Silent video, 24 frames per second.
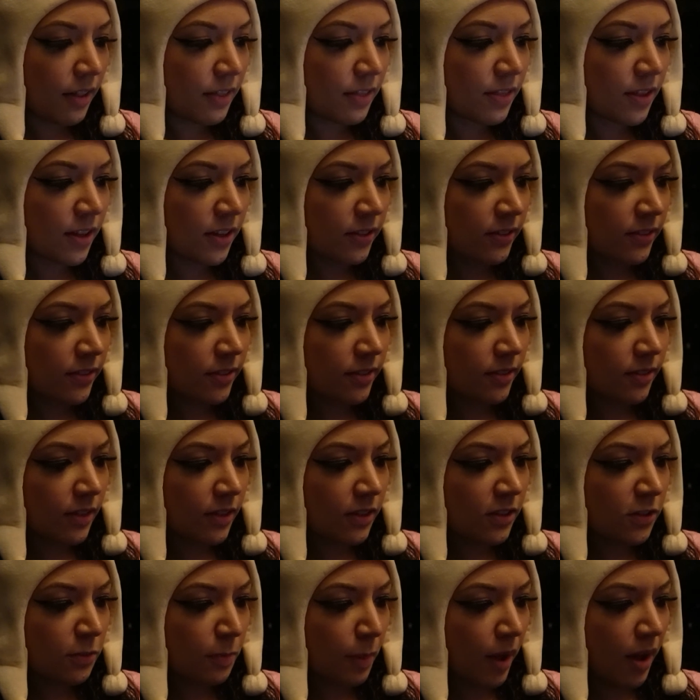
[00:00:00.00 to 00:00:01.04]
This
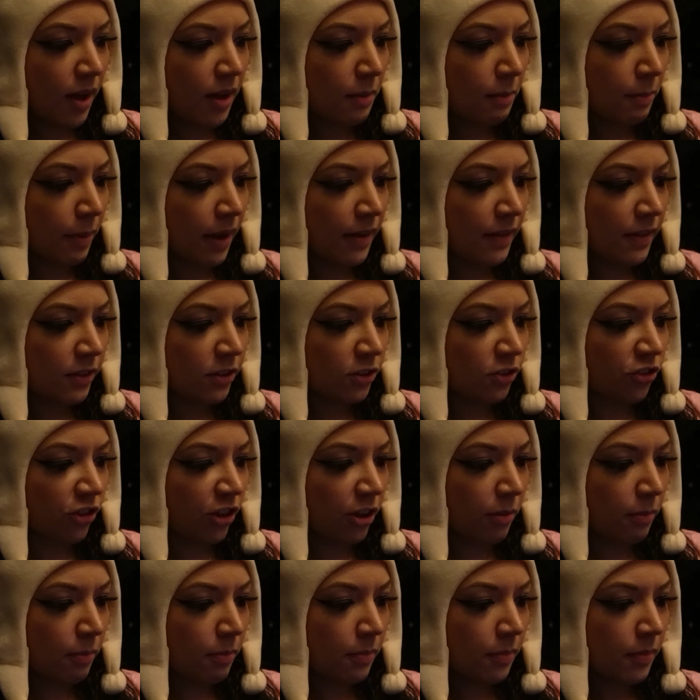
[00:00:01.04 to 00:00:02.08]
spot by this
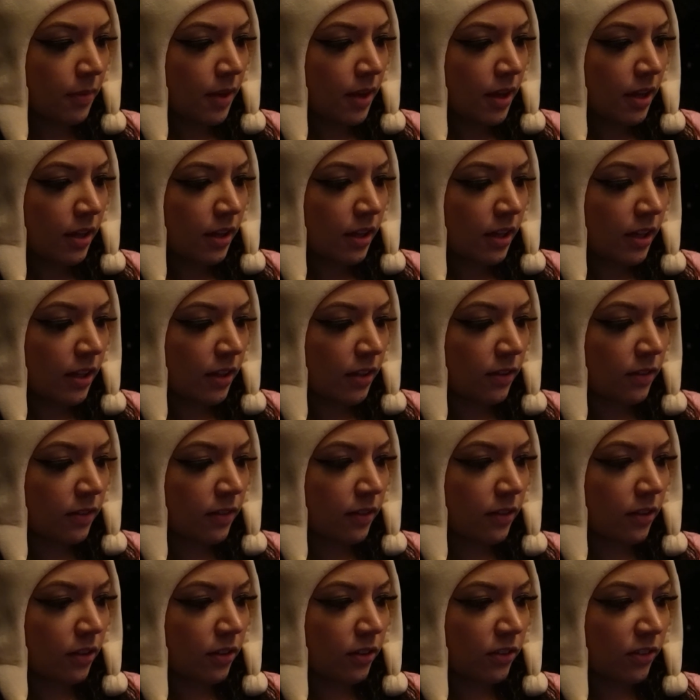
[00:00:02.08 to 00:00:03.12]
gym is
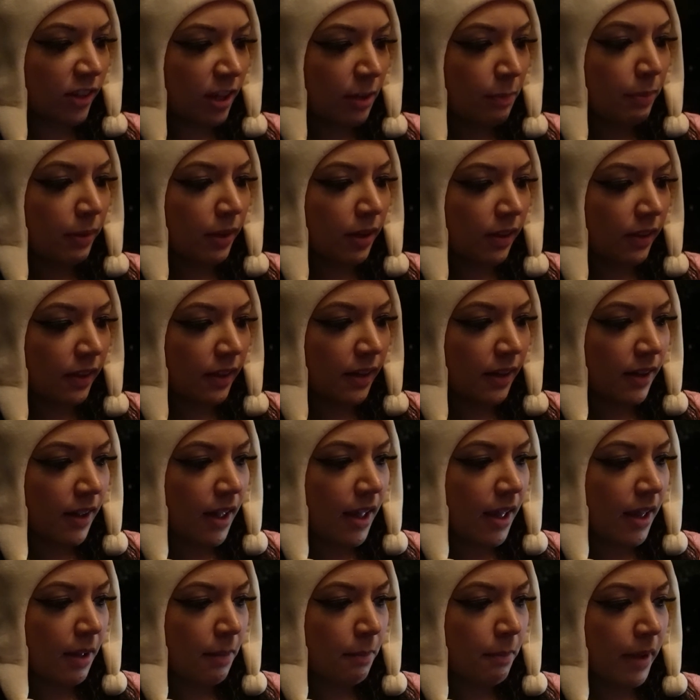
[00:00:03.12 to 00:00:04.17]
typically
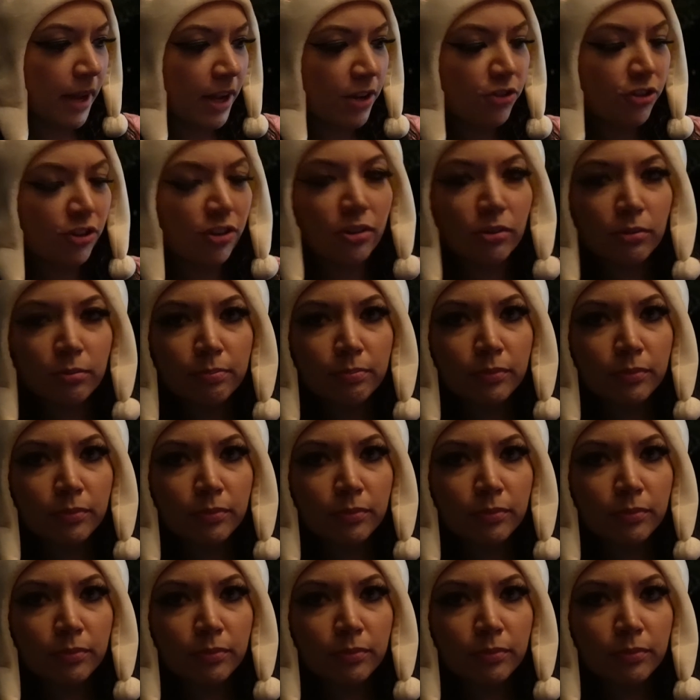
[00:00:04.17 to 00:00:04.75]
a major